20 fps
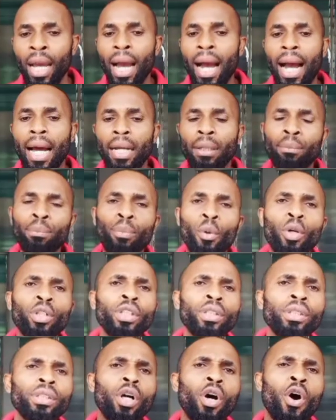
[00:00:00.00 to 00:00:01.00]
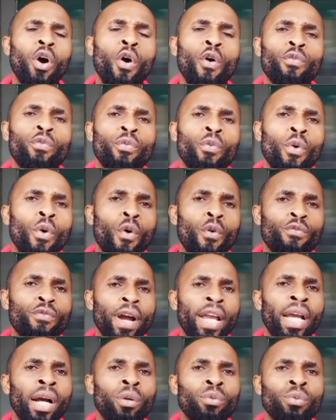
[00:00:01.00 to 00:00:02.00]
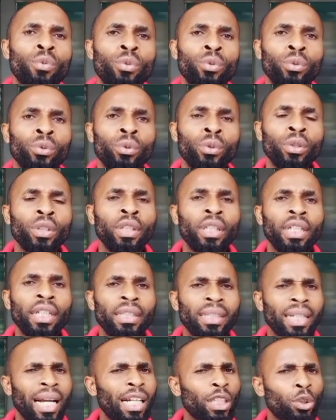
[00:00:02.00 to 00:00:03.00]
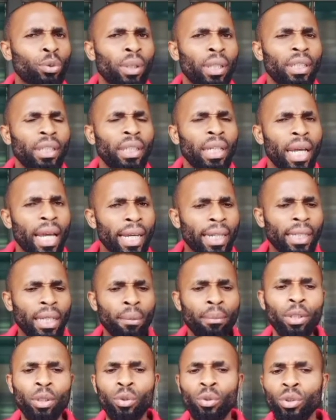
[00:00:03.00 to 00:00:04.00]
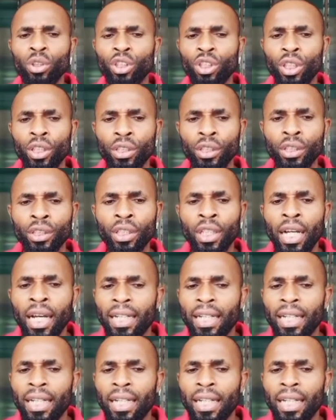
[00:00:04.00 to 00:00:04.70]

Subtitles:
And burning of firewood is actually a chemical change.